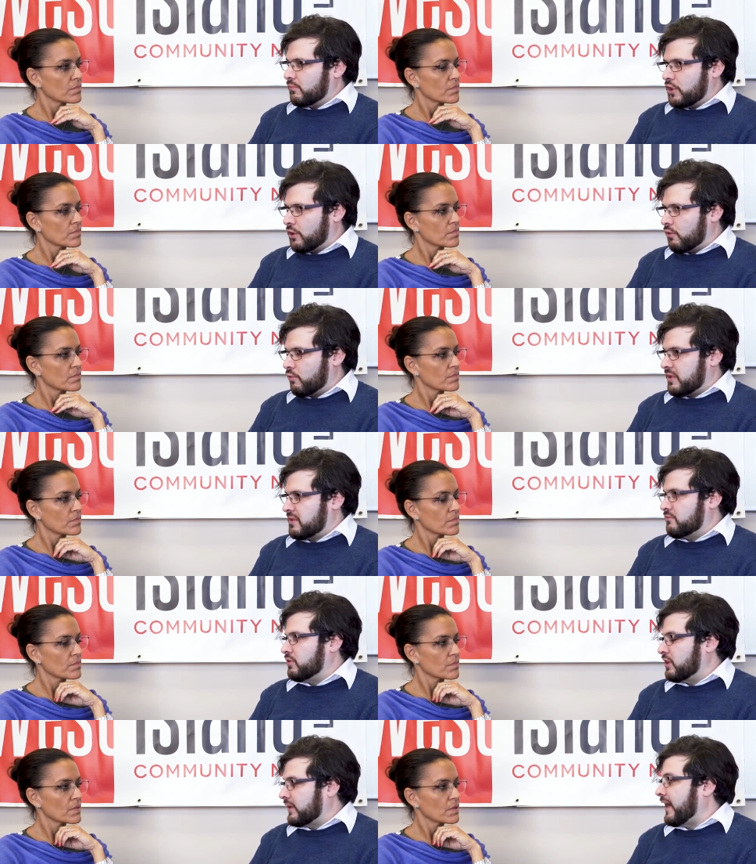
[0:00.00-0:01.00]
Speaker 1: you know we
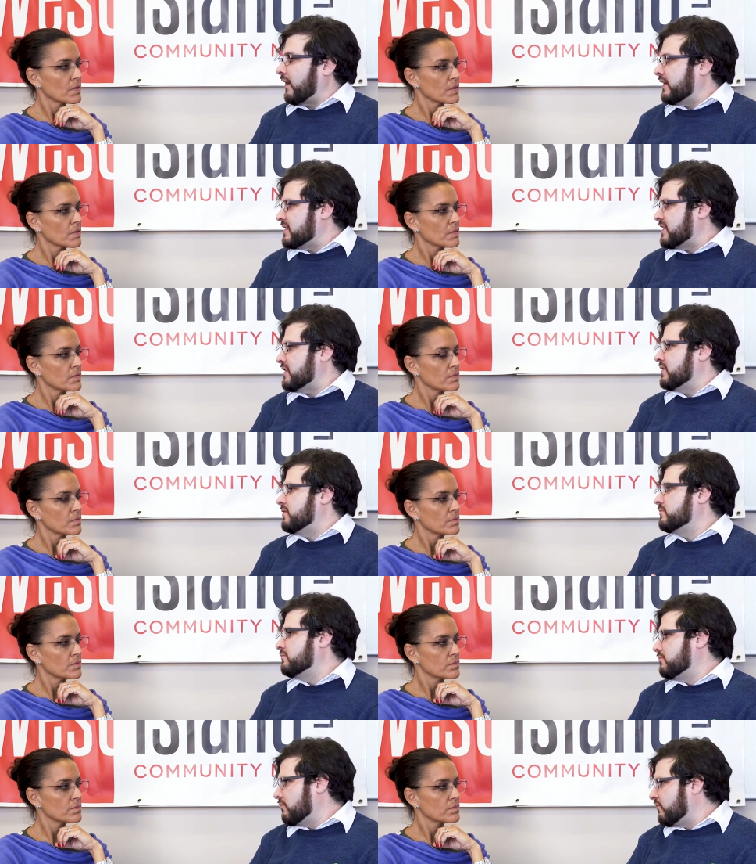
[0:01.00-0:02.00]
we are guaranteed
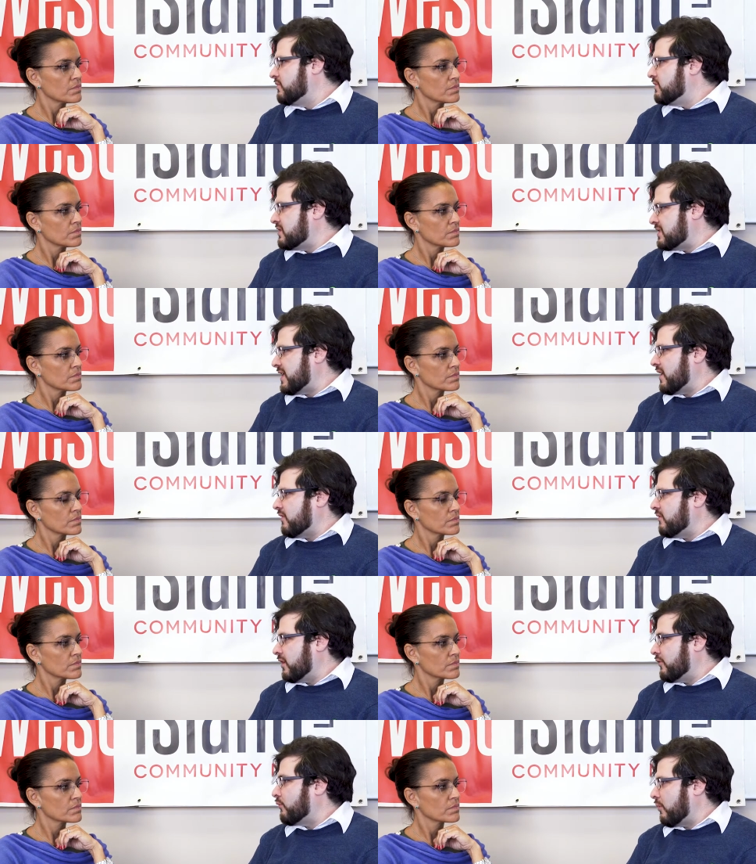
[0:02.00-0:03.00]
safe.
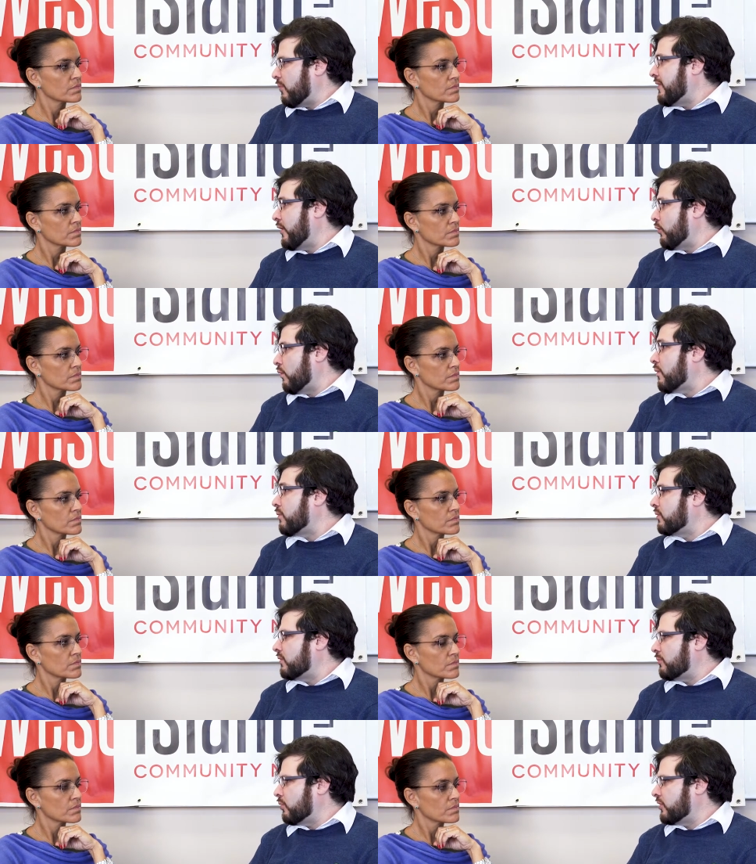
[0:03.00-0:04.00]
Uh, the rep- their
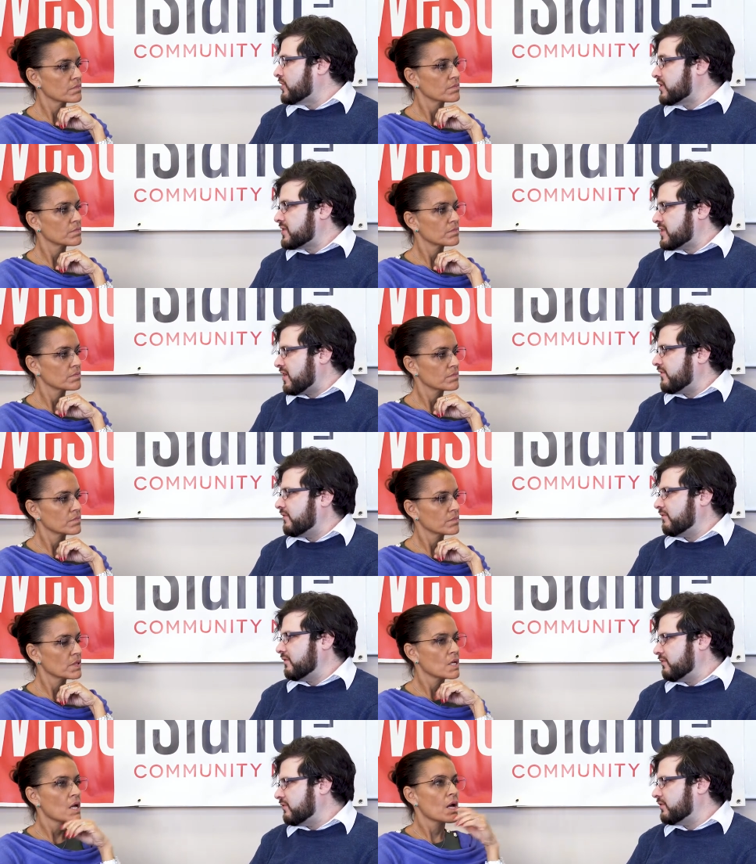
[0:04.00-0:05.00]
reporters are safe.
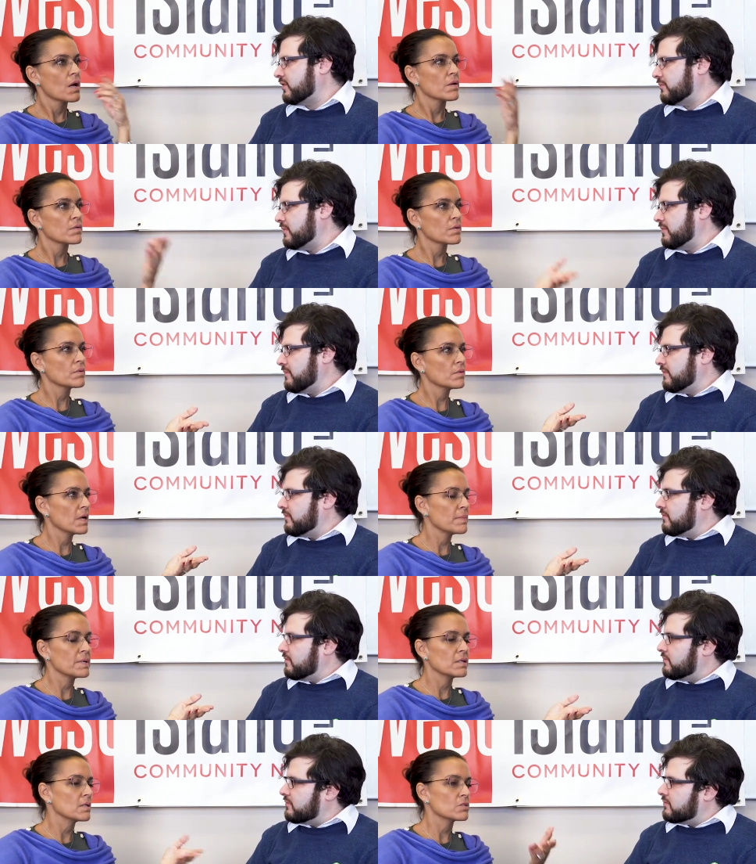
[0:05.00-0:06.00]
From.
Speaker 2: I
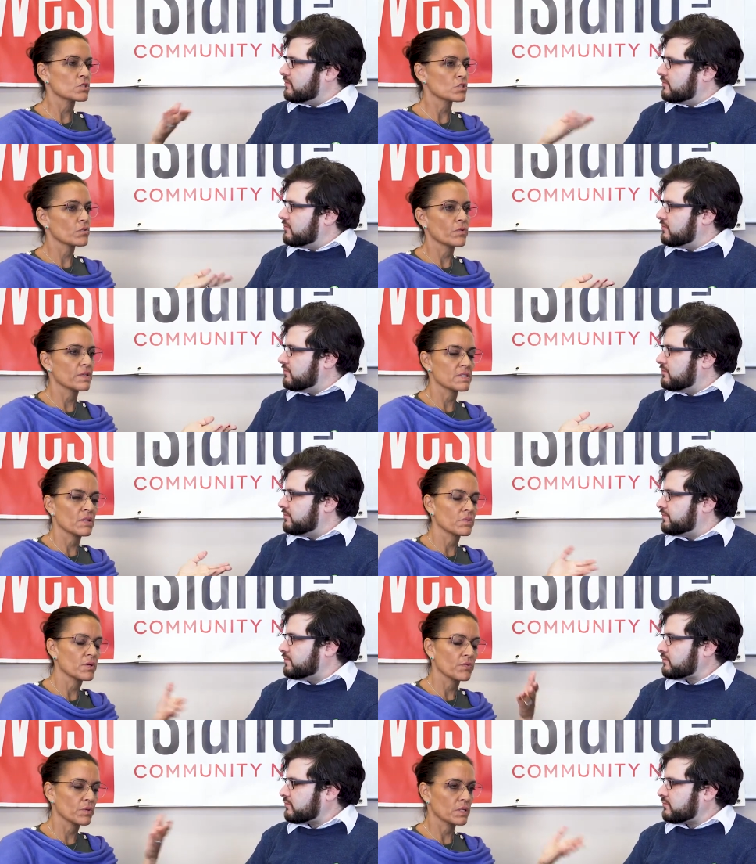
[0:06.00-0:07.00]
mean, just throwing this out
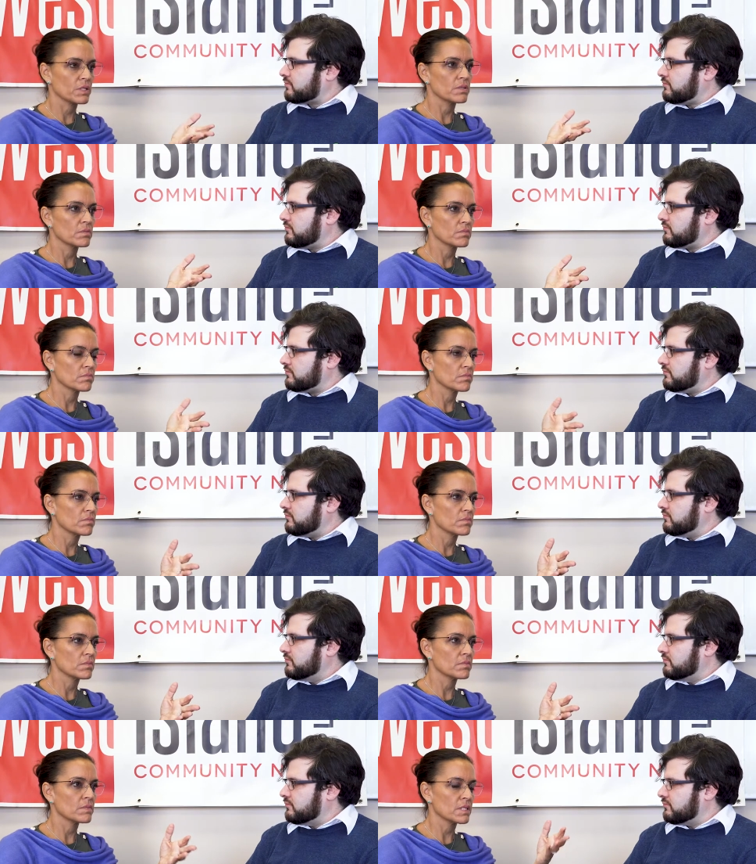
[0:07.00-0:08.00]
there really
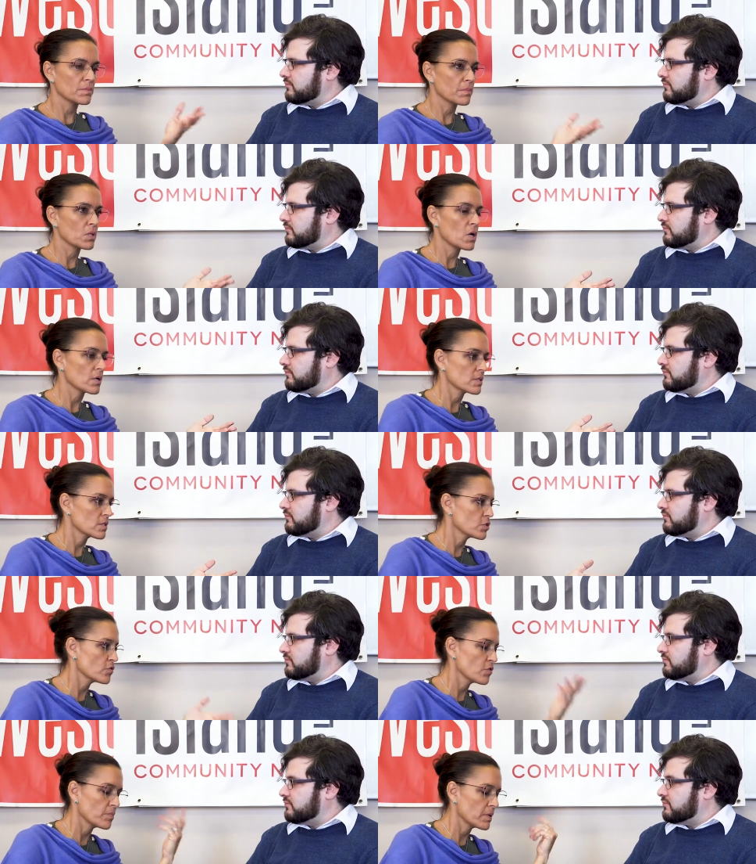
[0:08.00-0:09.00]
doesn't belong in this
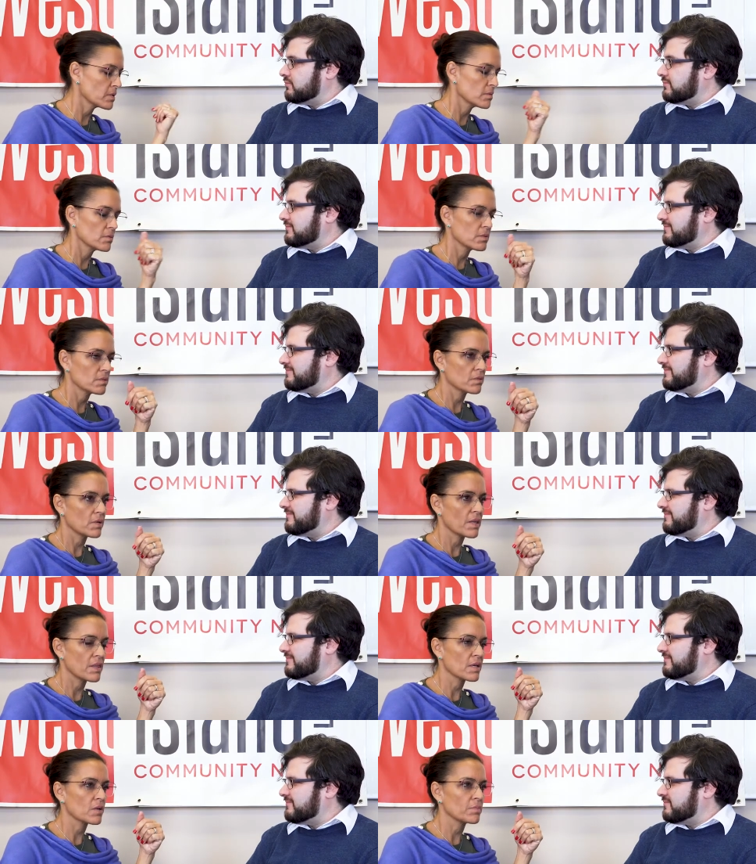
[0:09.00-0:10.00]
interview, but I
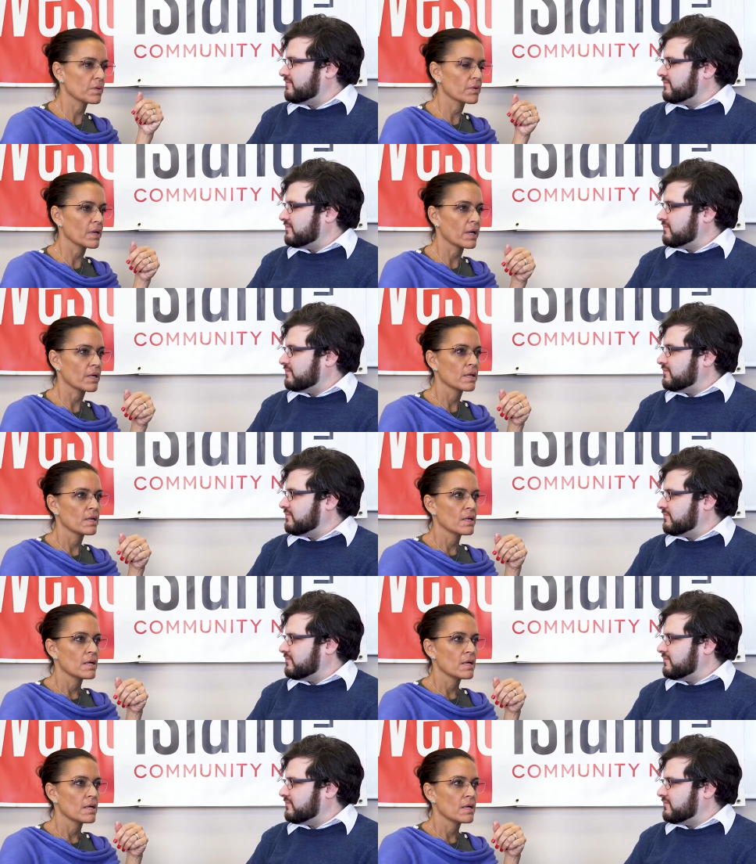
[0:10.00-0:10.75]
think it'll be okay.